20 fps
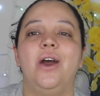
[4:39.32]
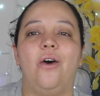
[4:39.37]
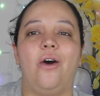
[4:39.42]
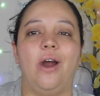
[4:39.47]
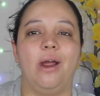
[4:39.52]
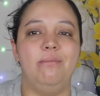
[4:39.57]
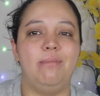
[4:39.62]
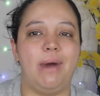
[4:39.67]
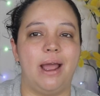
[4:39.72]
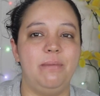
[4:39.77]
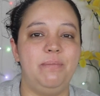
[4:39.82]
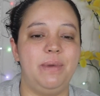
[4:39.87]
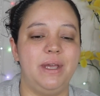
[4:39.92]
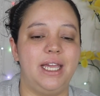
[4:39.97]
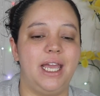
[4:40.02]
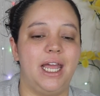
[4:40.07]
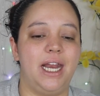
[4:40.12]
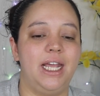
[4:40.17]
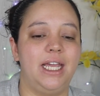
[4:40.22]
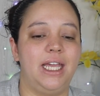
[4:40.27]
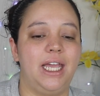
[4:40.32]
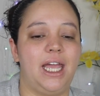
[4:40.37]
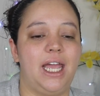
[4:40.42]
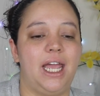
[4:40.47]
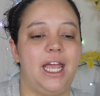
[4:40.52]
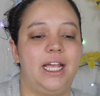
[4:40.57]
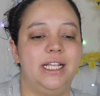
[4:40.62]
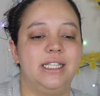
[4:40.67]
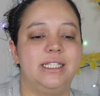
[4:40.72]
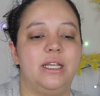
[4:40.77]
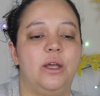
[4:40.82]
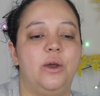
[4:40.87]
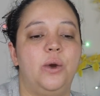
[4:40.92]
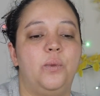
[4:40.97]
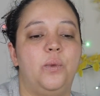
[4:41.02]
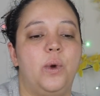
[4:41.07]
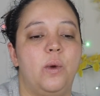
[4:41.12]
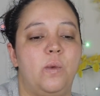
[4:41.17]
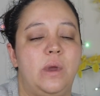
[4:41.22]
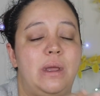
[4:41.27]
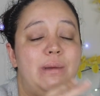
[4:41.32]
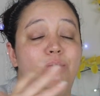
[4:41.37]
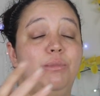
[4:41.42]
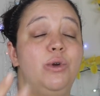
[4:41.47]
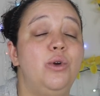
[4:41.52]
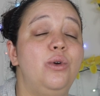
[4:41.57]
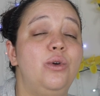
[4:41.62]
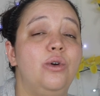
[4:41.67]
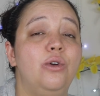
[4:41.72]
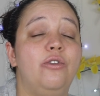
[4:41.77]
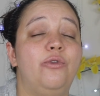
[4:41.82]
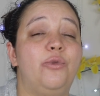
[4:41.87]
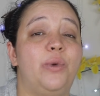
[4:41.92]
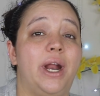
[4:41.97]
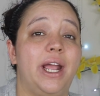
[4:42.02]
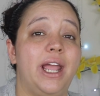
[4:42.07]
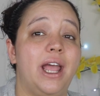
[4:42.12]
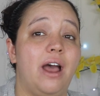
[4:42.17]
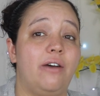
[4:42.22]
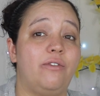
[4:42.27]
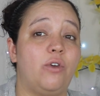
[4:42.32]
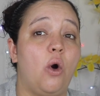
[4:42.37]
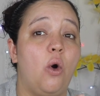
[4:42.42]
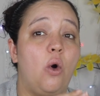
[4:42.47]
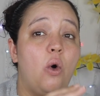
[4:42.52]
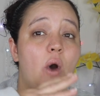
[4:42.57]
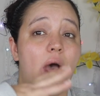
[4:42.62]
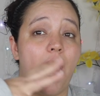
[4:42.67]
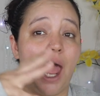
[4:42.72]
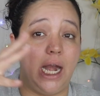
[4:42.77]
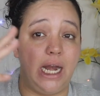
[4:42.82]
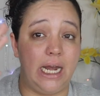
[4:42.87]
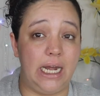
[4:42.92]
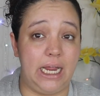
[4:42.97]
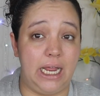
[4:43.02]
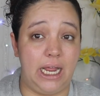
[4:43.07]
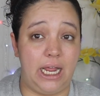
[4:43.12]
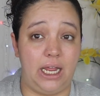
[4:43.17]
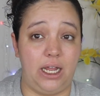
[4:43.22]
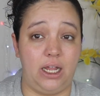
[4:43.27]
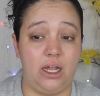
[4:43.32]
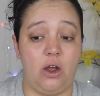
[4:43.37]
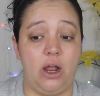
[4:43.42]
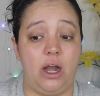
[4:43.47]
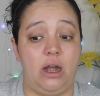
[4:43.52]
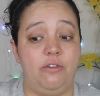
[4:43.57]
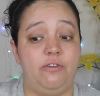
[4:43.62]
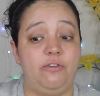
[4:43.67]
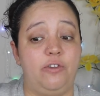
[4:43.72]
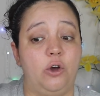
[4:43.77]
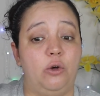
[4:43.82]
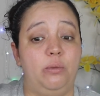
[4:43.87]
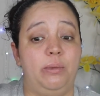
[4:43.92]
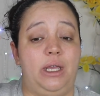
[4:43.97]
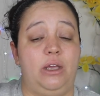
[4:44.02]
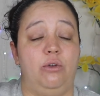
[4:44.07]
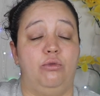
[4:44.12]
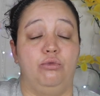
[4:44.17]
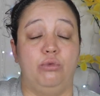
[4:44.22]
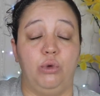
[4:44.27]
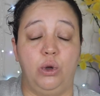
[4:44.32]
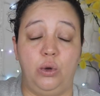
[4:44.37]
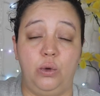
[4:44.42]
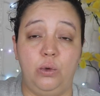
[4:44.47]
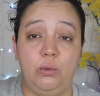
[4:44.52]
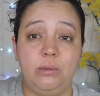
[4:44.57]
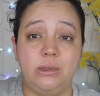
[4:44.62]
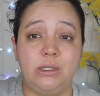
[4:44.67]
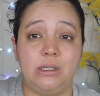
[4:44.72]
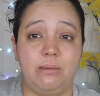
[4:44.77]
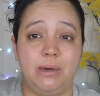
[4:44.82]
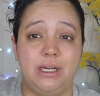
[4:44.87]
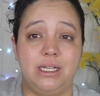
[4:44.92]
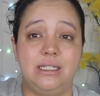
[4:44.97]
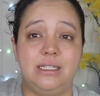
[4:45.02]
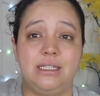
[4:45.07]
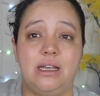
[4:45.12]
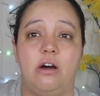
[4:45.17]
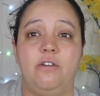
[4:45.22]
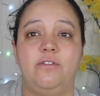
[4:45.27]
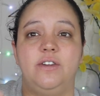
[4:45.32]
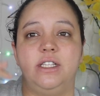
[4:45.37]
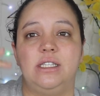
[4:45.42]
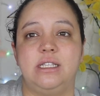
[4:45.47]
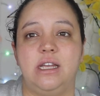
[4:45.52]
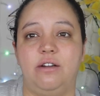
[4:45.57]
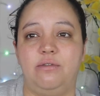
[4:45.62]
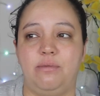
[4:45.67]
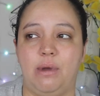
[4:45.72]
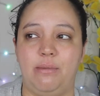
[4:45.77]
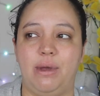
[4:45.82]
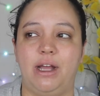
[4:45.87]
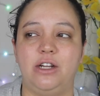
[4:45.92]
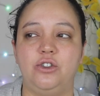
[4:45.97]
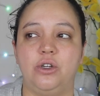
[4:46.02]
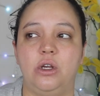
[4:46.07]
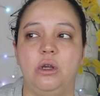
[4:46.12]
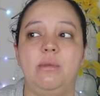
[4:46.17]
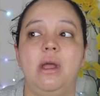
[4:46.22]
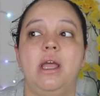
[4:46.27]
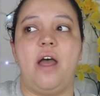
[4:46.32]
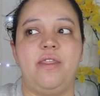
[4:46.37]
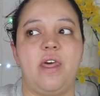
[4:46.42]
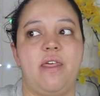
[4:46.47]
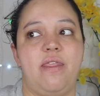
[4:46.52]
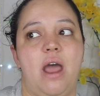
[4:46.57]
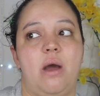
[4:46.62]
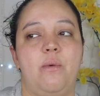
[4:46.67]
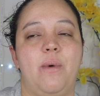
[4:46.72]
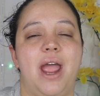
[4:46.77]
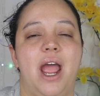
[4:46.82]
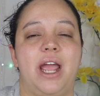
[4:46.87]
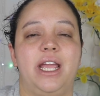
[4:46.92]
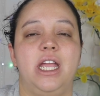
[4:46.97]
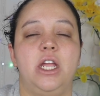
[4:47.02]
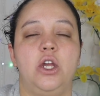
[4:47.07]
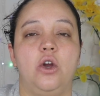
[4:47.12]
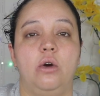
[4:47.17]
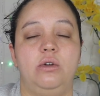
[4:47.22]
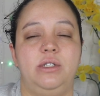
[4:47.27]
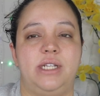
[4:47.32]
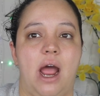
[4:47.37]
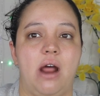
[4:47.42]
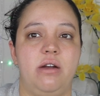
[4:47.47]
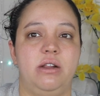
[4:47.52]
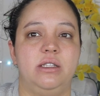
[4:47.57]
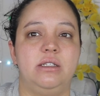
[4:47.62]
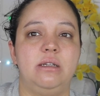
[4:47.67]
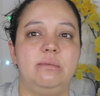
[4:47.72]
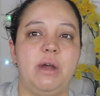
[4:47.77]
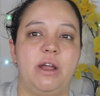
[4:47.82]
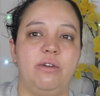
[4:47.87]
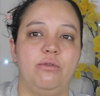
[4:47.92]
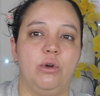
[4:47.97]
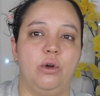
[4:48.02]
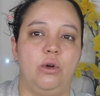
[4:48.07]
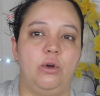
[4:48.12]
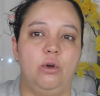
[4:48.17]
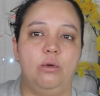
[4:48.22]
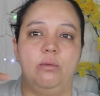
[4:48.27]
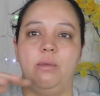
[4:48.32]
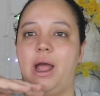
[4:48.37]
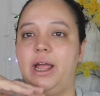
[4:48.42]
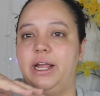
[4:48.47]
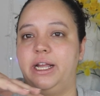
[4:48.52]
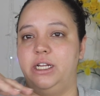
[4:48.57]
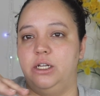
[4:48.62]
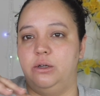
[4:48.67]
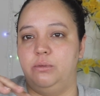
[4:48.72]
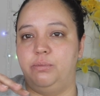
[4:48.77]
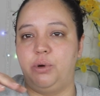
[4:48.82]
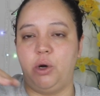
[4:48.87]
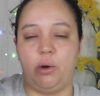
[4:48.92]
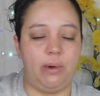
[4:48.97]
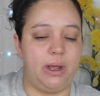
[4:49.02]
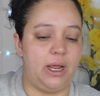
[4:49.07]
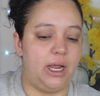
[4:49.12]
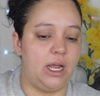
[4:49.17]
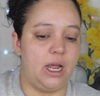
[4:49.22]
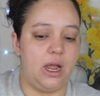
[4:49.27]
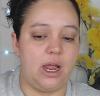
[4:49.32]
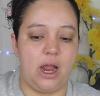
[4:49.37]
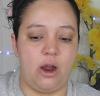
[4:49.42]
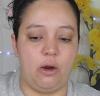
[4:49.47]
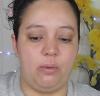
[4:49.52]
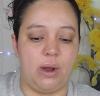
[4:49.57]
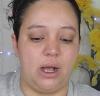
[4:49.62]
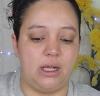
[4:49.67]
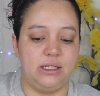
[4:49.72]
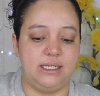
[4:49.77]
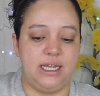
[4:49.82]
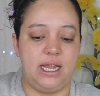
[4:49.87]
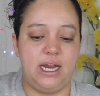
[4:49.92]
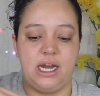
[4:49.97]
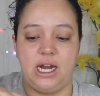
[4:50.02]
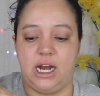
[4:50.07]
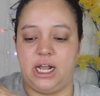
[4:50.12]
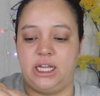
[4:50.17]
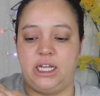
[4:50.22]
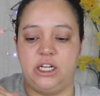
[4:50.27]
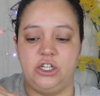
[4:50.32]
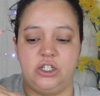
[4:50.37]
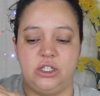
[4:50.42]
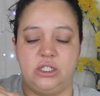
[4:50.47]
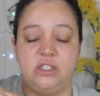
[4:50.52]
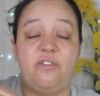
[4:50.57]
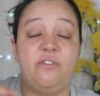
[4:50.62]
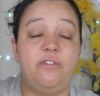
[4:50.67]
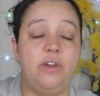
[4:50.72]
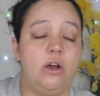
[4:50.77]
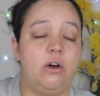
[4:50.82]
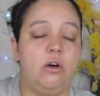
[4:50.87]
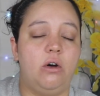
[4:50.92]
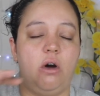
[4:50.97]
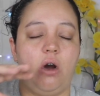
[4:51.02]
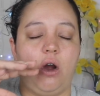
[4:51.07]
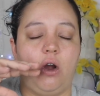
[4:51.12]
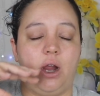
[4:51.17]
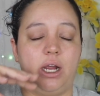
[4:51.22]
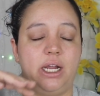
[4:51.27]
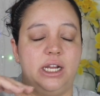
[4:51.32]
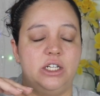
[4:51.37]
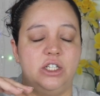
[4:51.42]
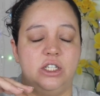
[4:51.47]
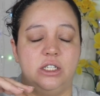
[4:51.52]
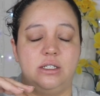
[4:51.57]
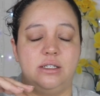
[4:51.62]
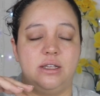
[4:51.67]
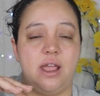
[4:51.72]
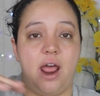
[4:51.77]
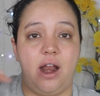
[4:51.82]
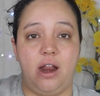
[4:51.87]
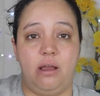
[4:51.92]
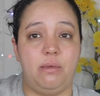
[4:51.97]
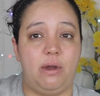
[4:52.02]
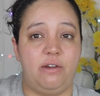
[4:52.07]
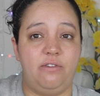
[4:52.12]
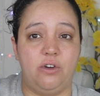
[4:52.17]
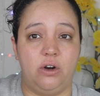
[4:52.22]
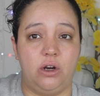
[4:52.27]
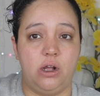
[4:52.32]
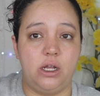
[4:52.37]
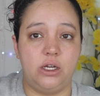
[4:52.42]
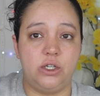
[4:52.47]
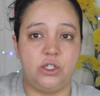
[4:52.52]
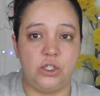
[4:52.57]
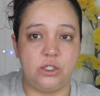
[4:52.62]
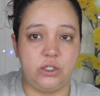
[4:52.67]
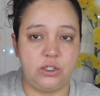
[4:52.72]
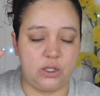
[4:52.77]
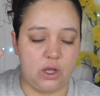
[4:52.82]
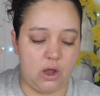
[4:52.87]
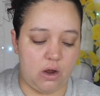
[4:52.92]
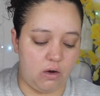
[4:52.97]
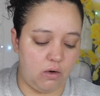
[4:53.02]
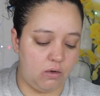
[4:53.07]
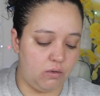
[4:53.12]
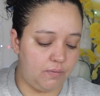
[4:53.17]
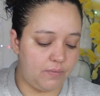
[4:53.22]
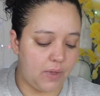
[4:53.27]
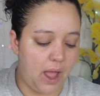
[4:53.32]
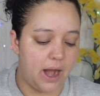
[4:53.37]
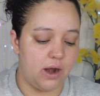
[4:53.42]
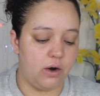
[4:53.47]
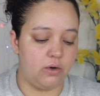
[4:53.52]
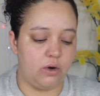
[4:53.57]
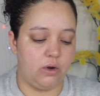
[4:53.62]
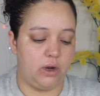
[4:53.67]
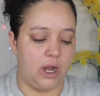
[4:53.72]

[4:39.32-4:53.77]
or I might be getting it when we move, when I have a whole editing and filming room to myself instead of my bedroom. And then that way way I can go down into my room, I can put my AirPods in and I can just fill or I can just edit my footage. So I don't know